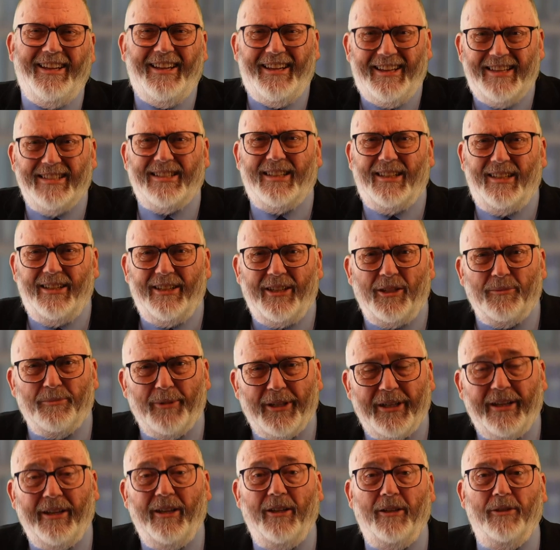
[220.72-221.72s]
is a little
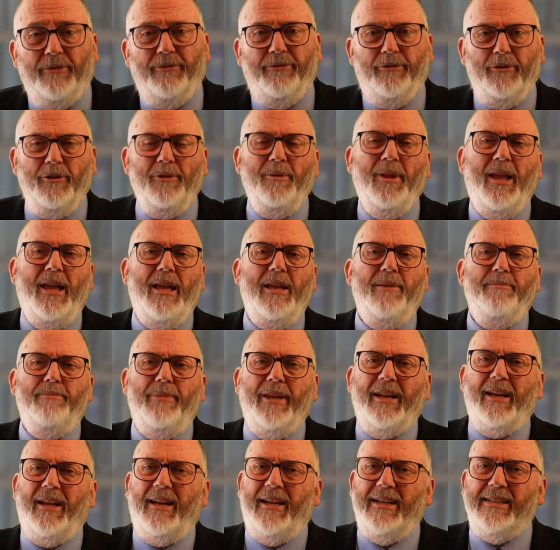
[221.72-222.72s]
bit helpful,
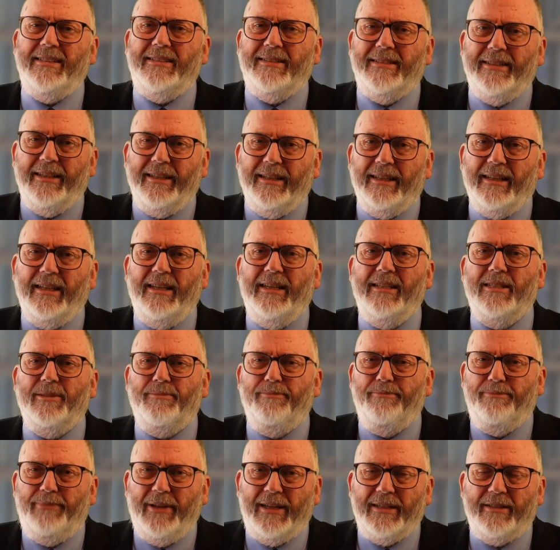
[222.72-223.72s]
but I think it's
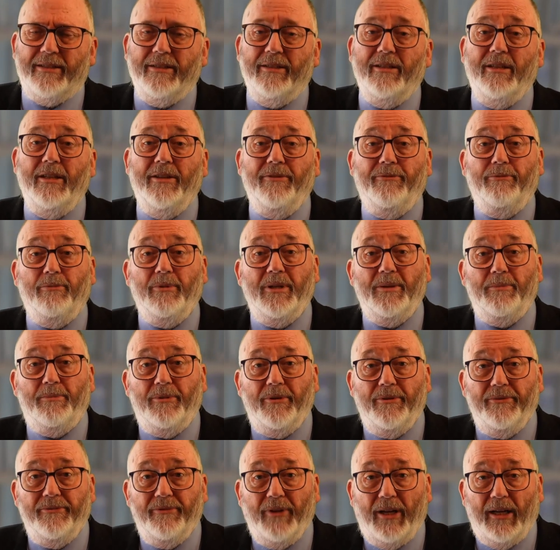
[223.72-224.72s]
better if we
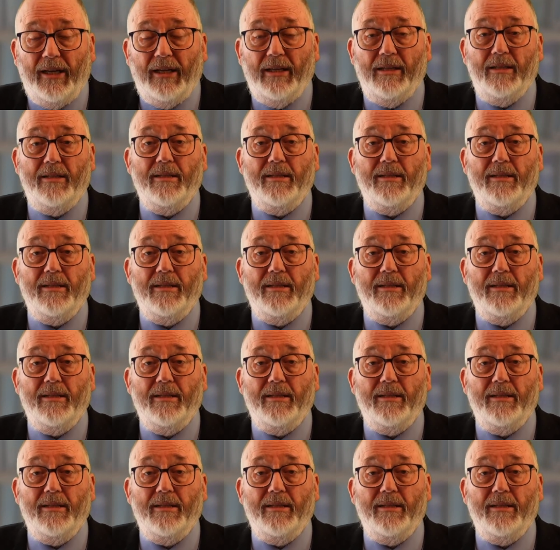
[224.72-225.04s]
provide